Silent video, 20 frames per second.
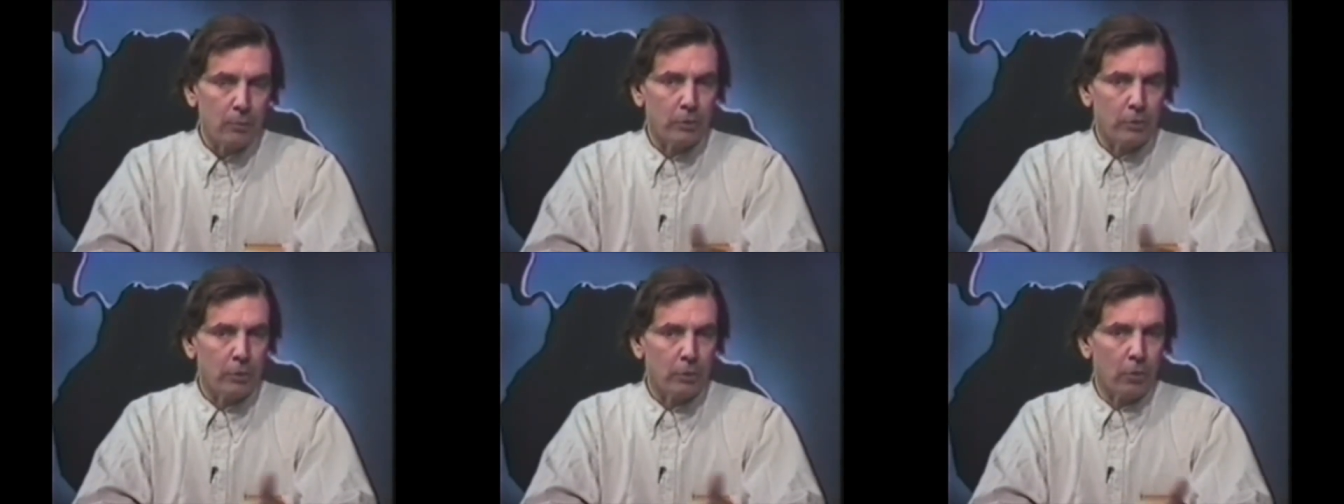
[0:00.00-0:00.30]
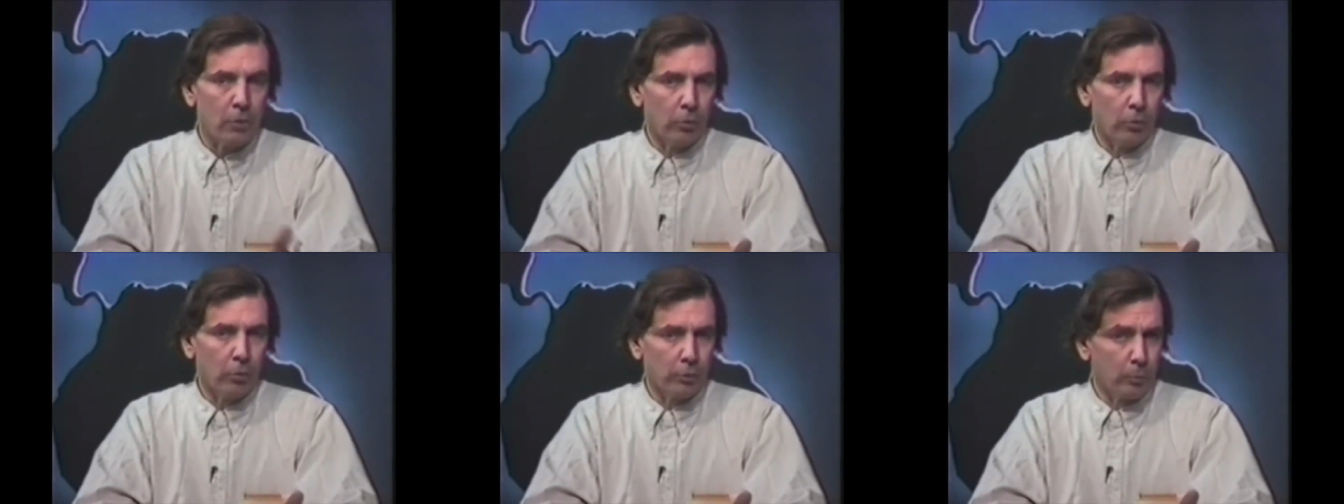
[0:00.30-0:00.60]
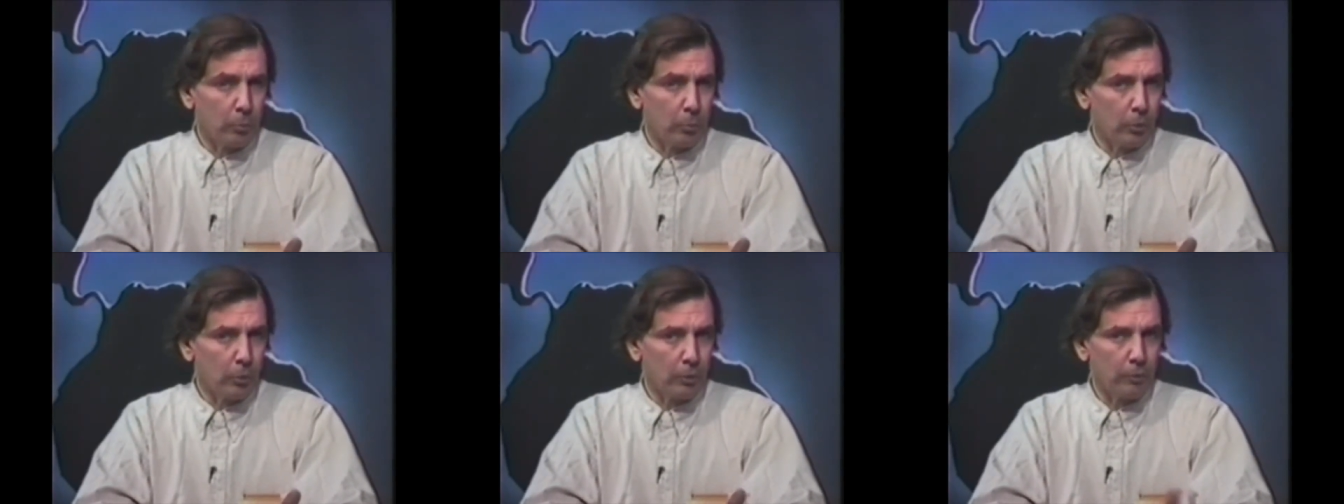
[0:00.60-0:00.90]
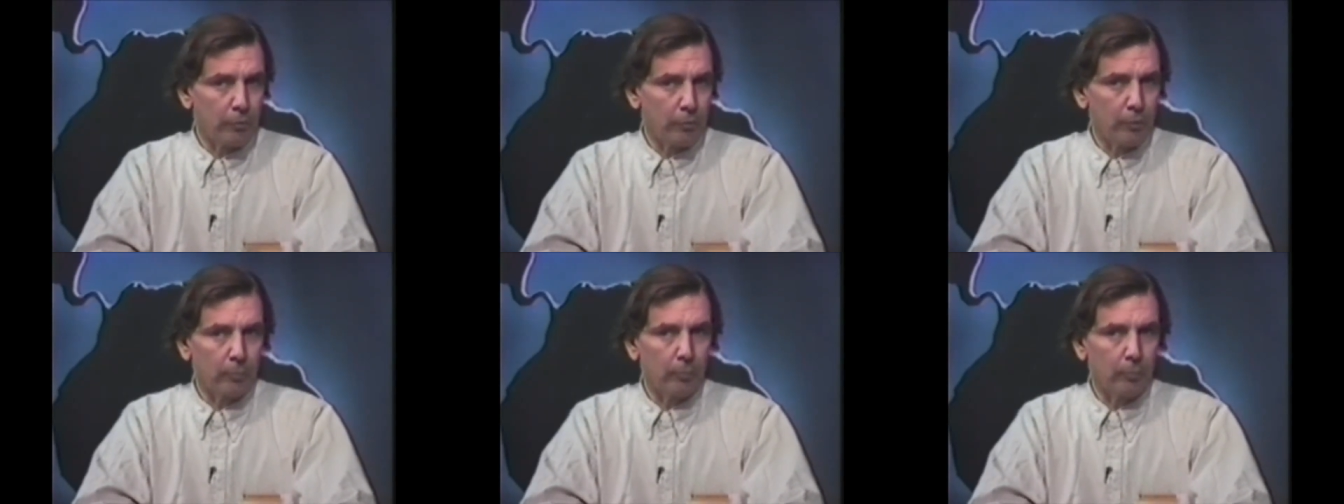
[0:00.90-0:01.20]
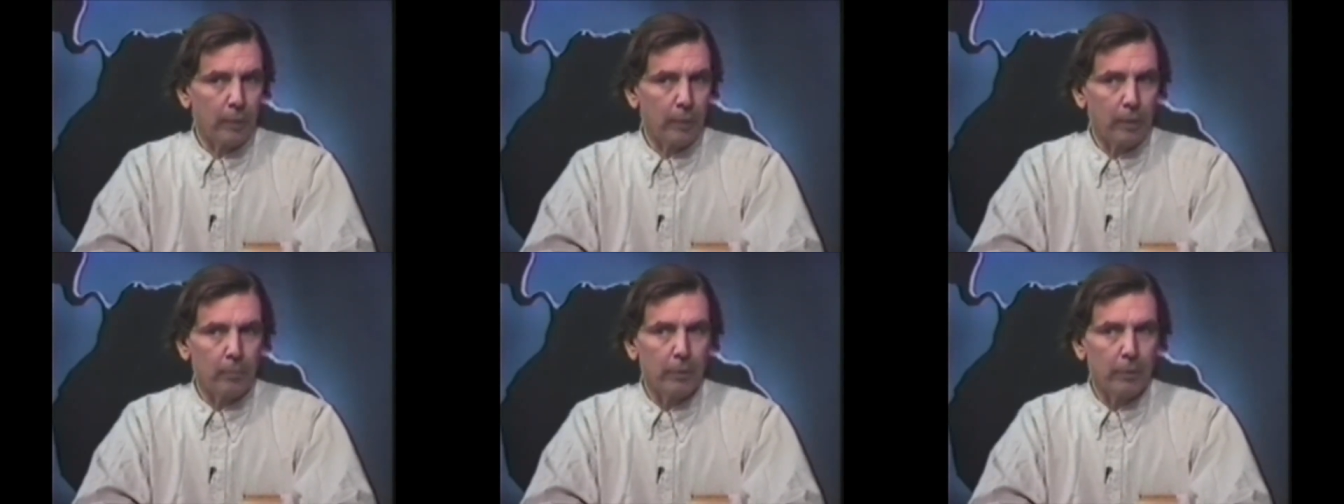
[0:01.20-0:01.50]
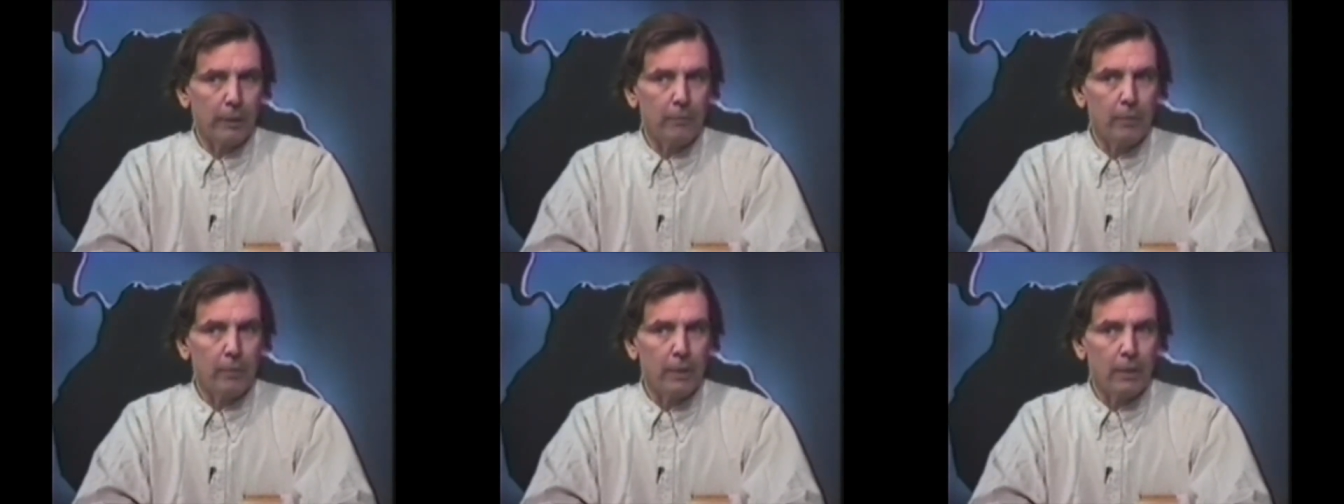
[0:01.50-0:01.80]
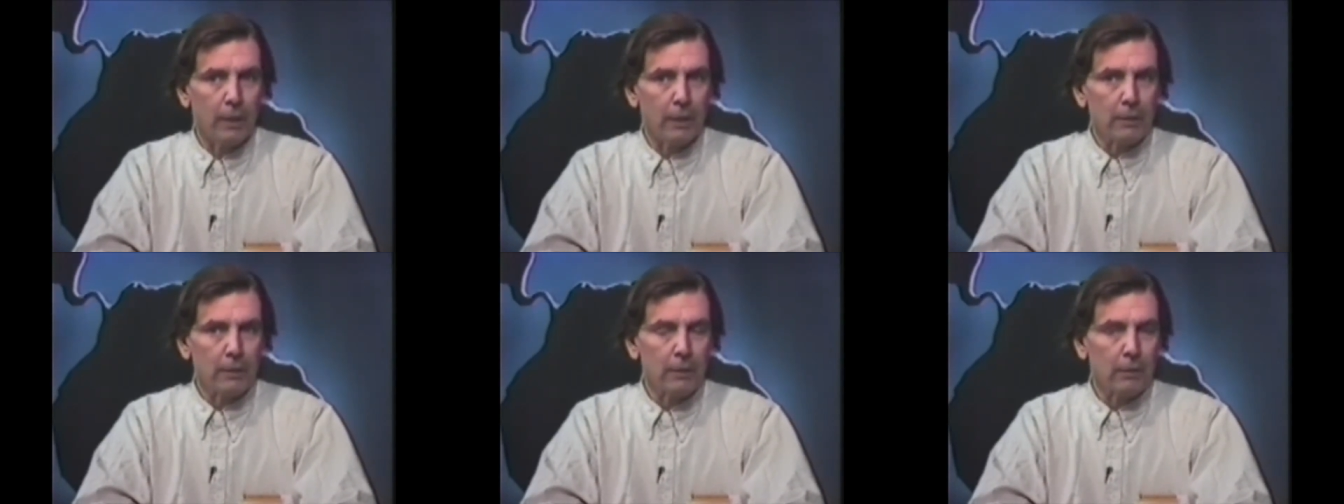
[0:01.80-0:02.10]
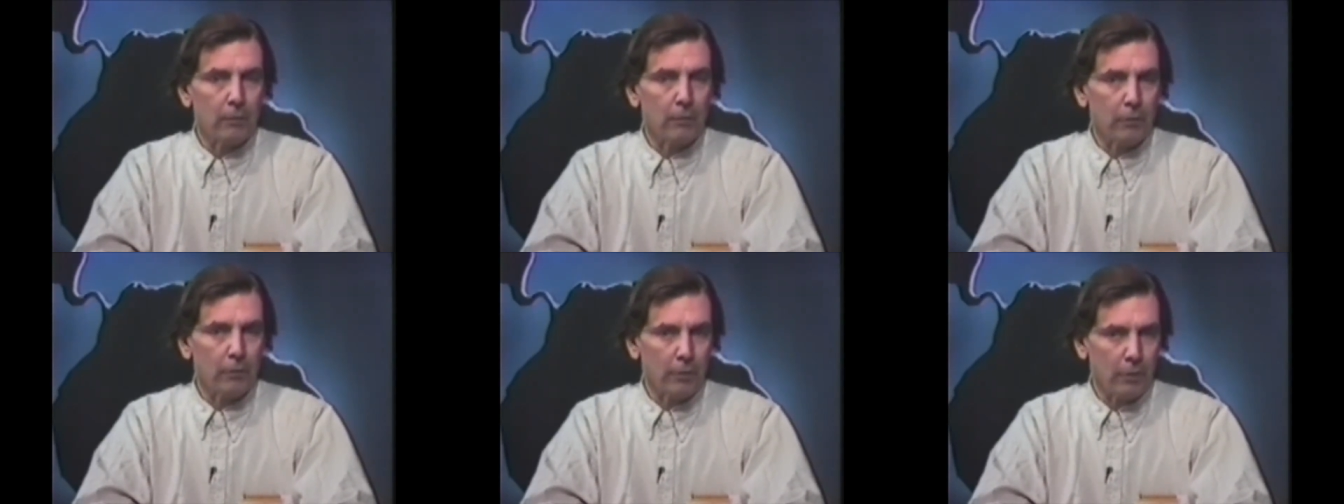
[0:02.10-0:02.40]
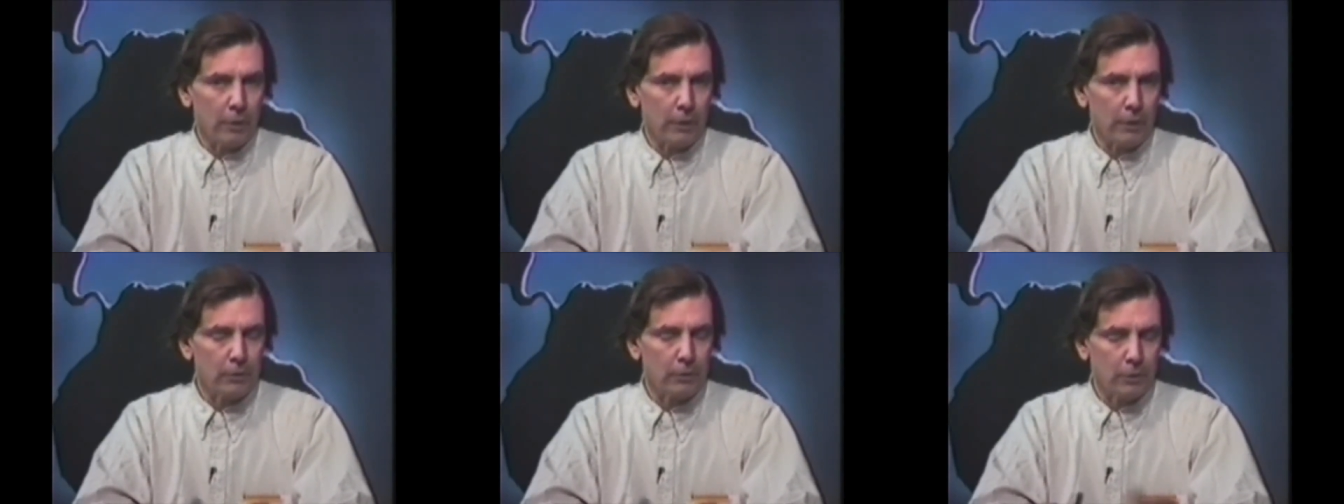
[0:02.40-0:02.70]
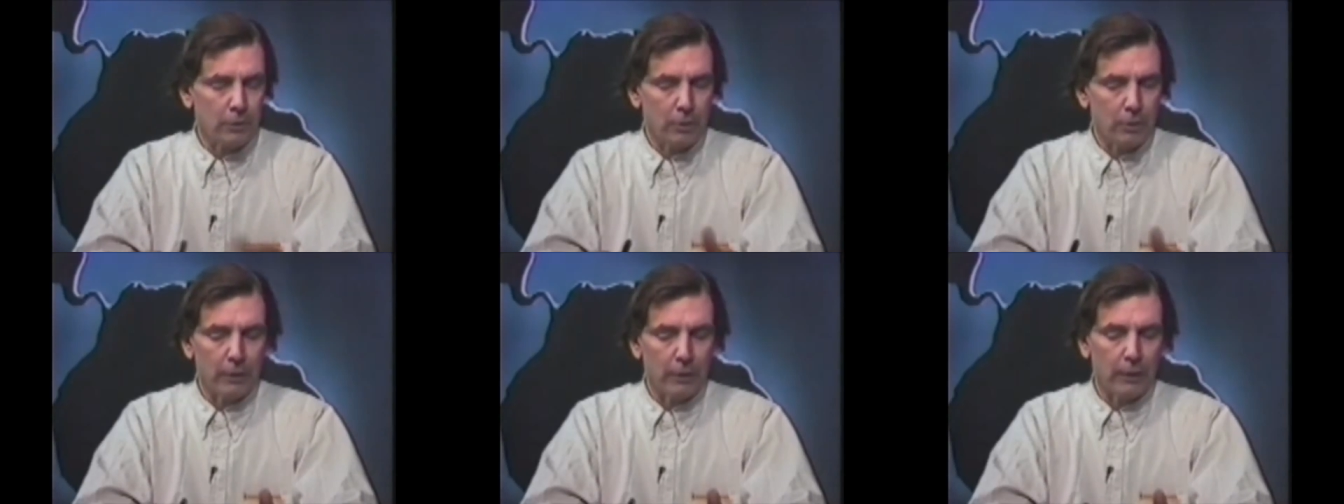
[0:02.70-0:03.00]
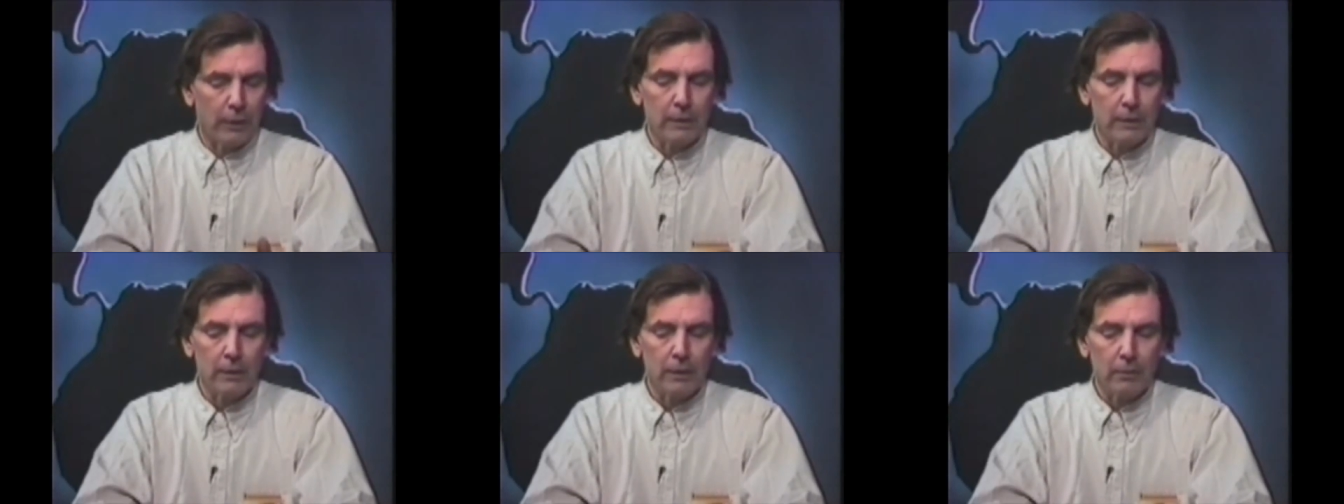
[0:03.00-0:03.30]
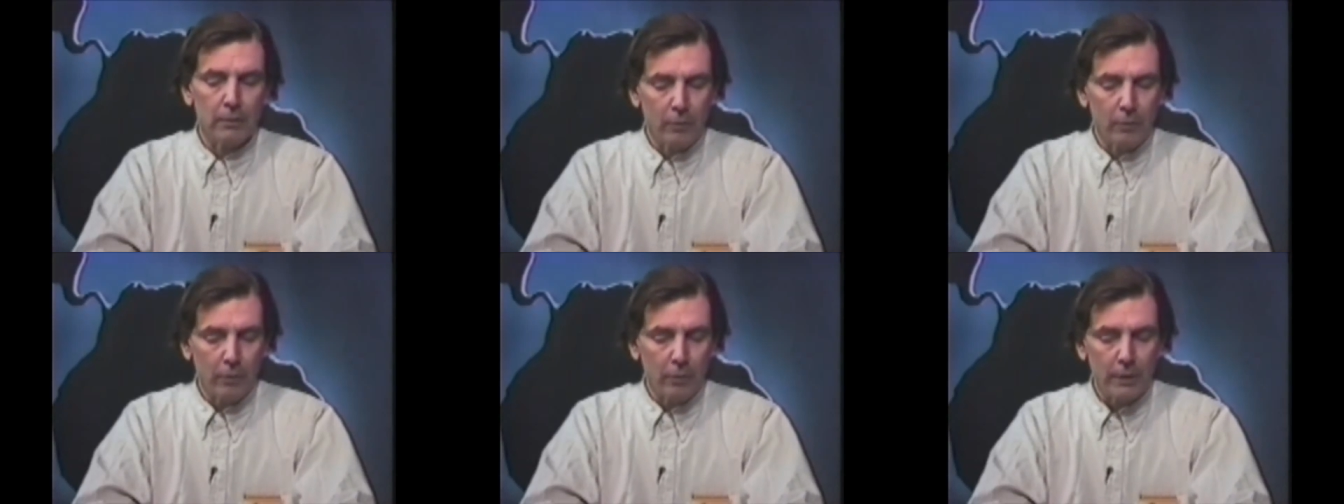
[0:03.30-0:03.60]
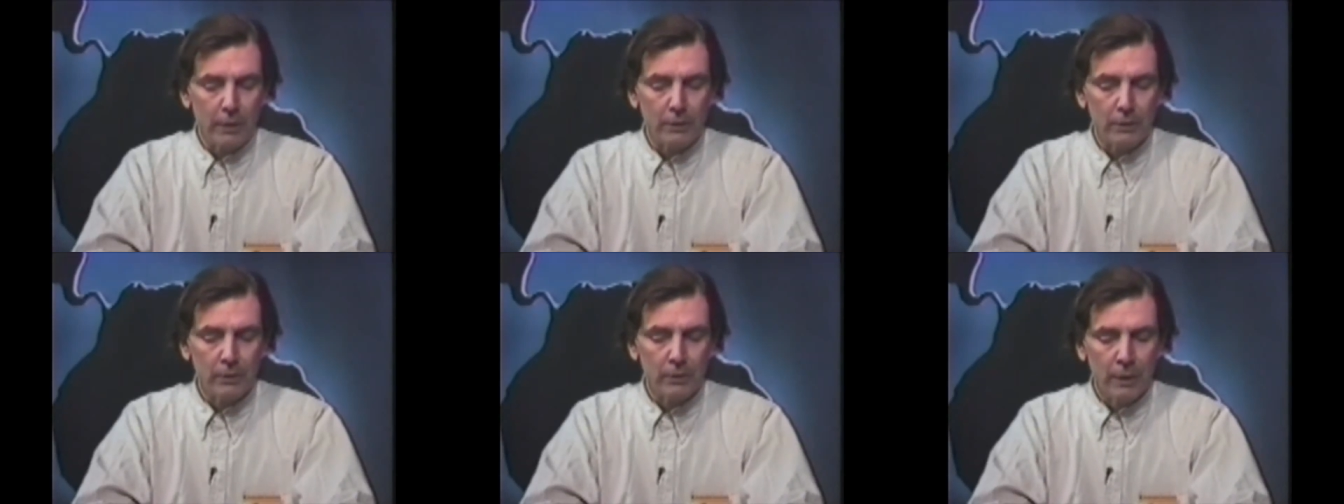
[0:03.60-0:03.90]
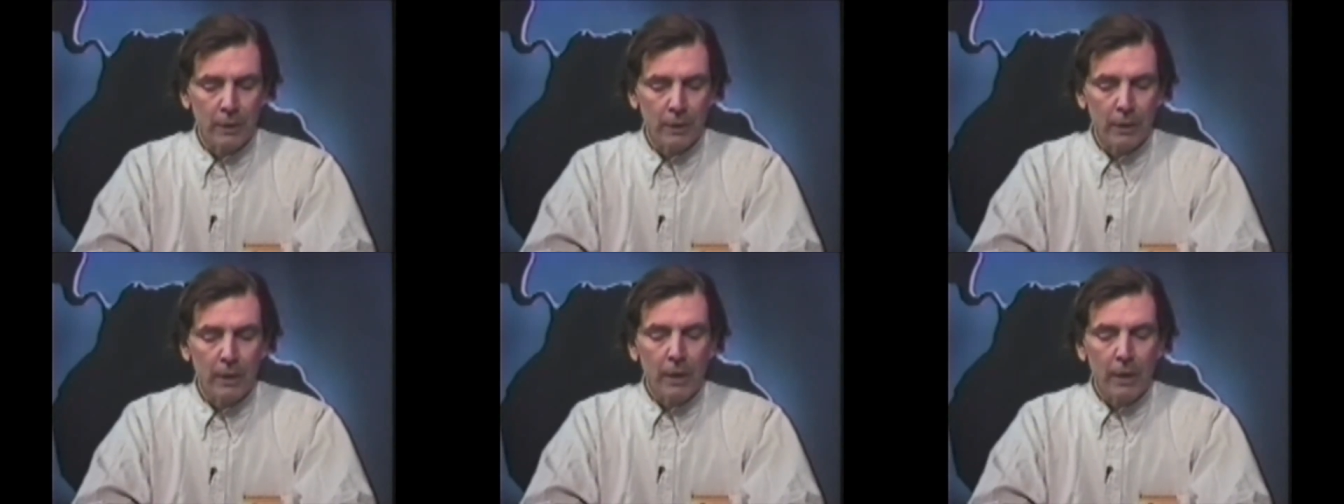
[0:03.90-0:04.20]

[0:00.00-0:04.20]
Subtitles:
It was an older book from, I believe, the 1930s, circa 1930s.